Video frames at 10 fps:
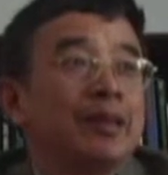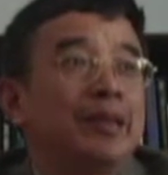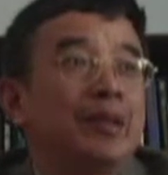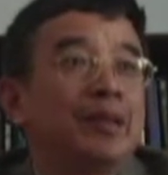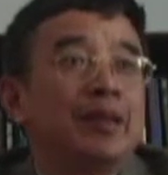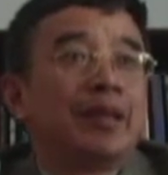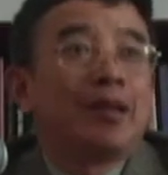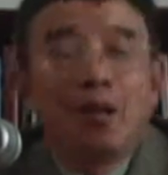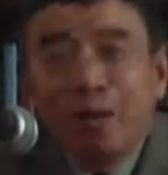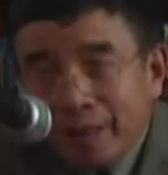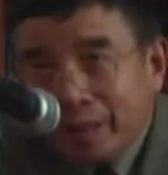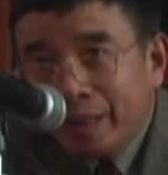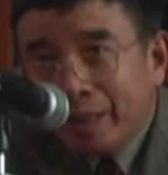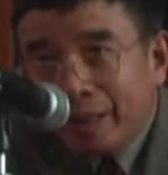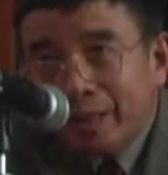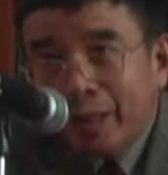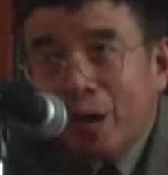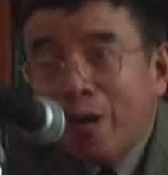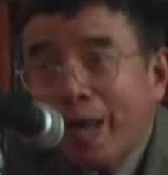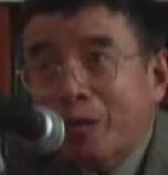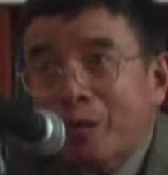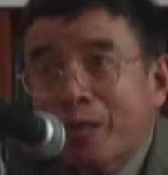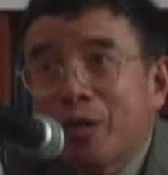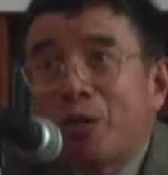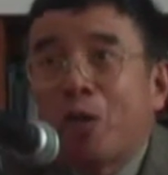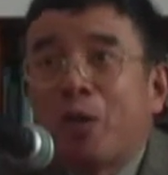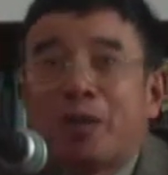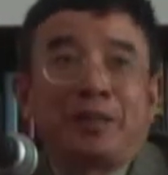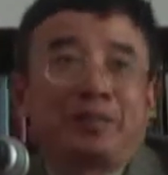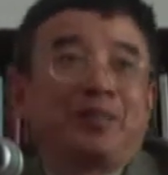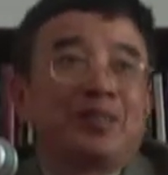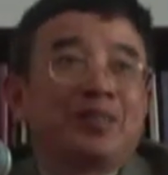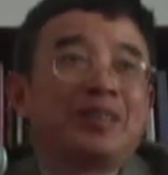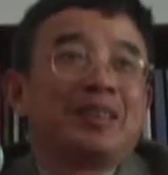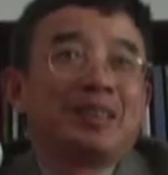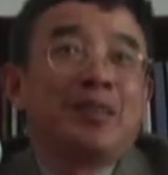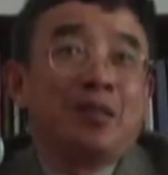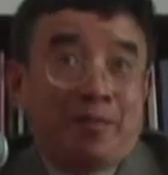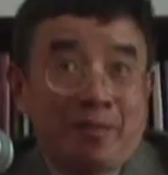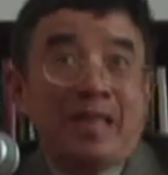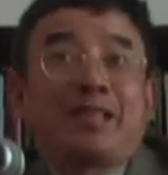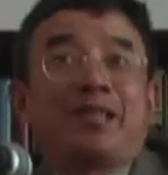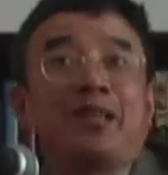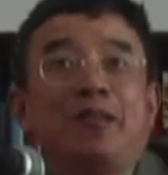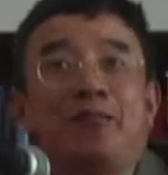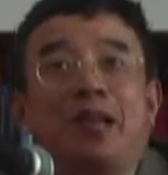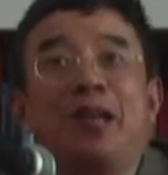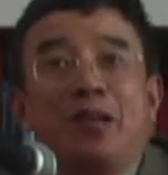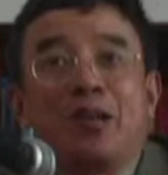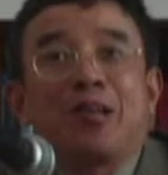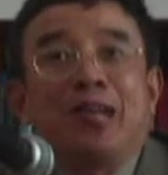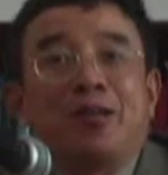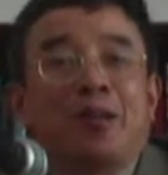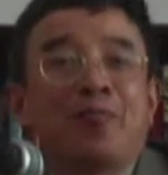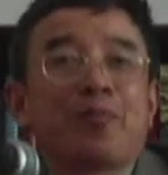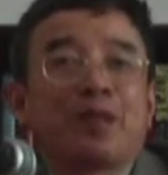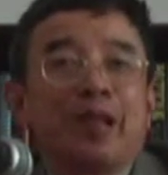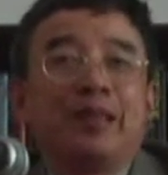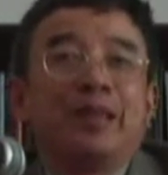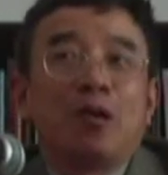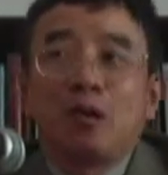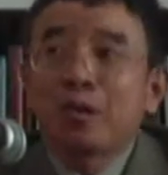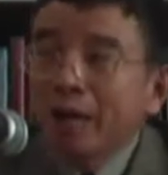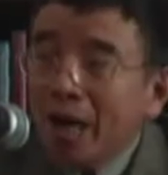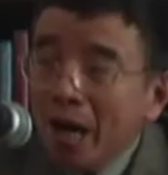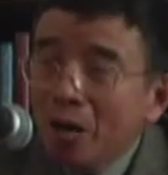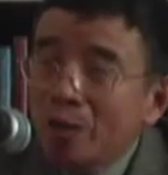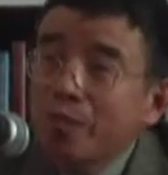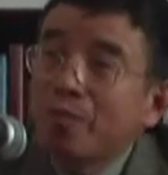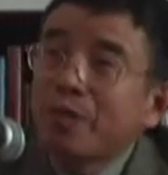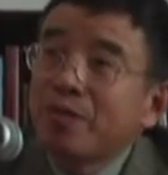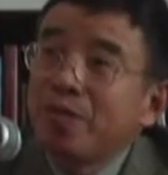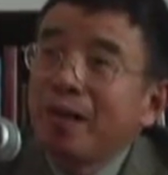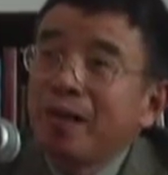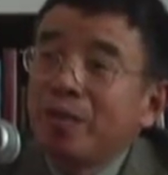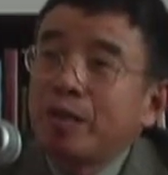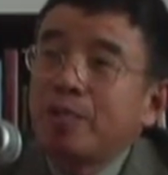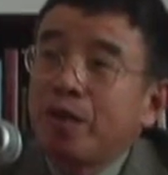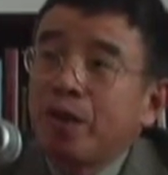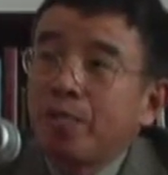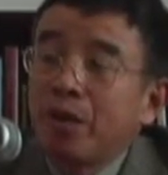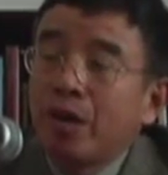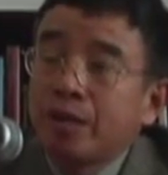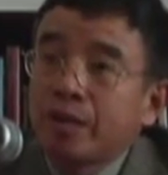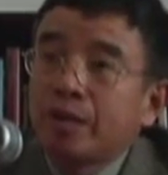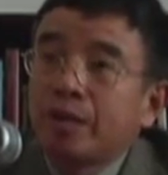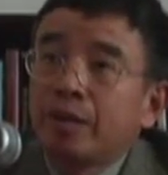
no English, no order. So that's the very local level. And there are also towns in Pennsylvania which pass